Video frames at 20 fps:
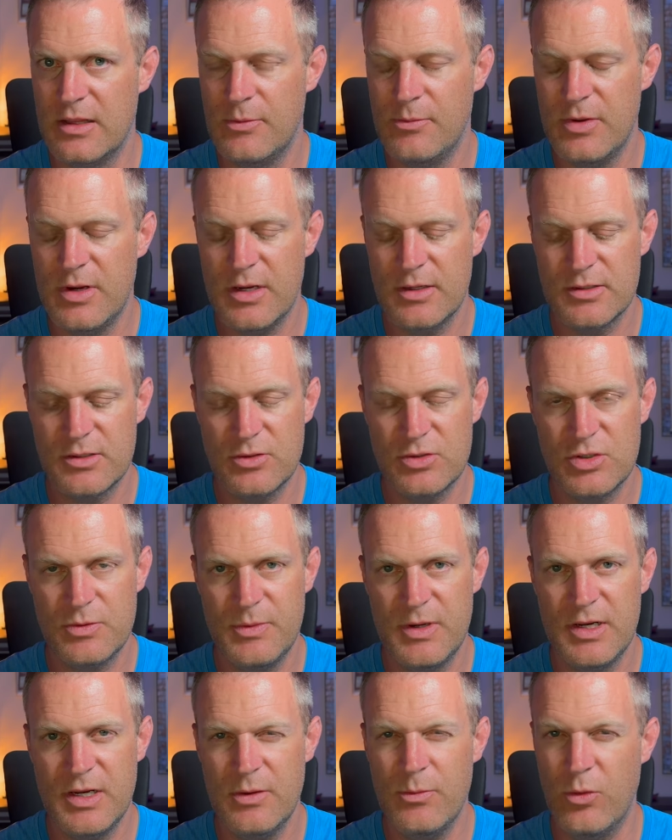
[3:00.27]
them be on social
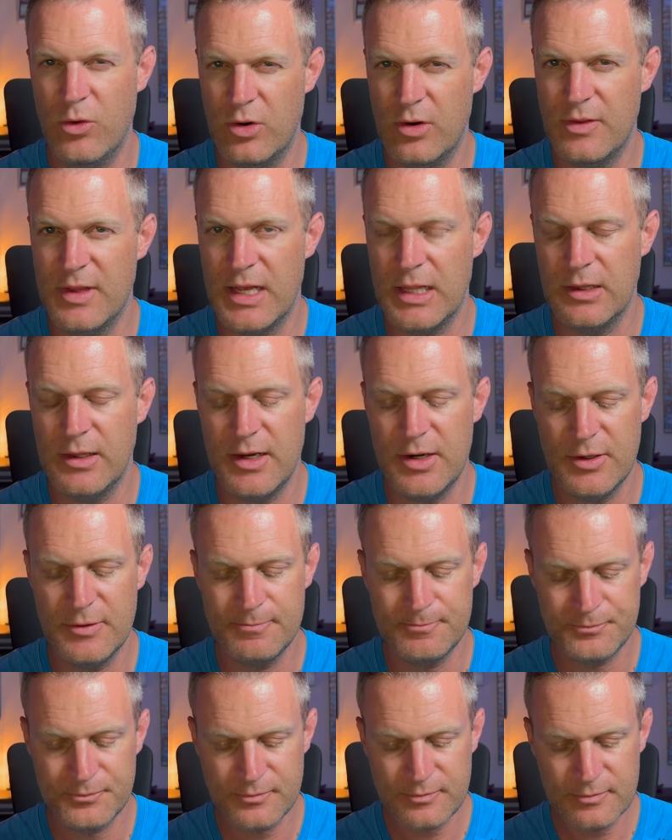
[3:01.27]
media, more on that later,